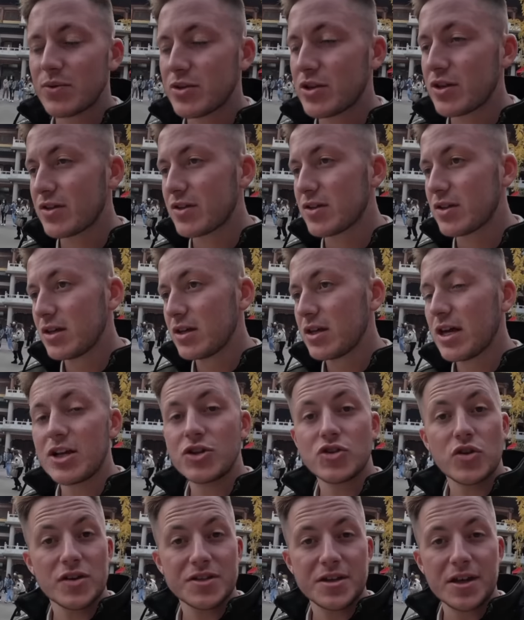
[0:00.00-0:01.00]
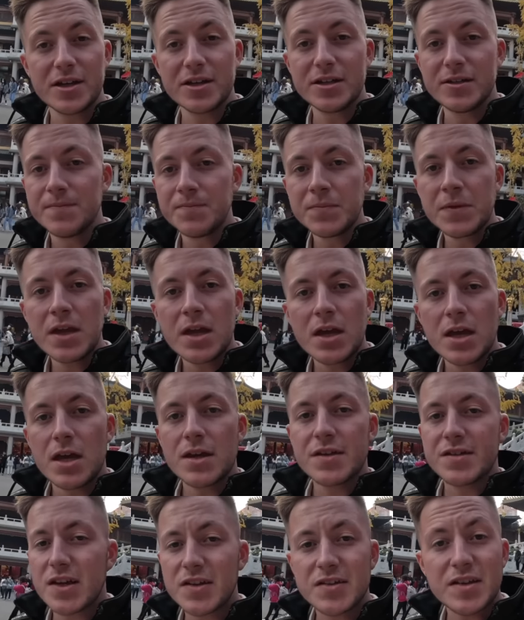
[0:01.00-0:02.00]
which is interesting.
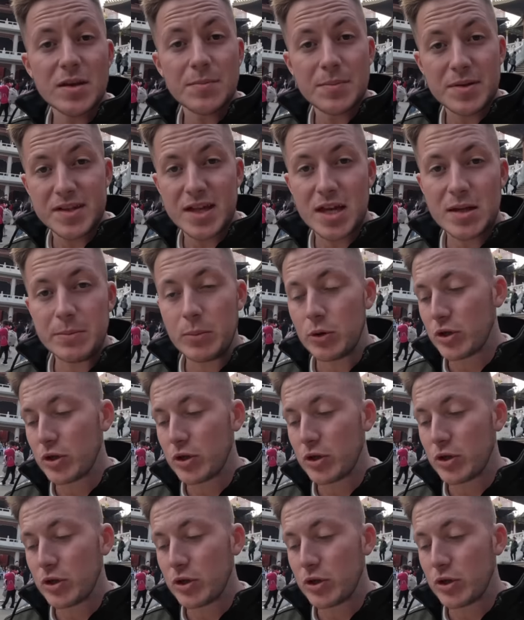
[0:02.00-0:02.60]
16%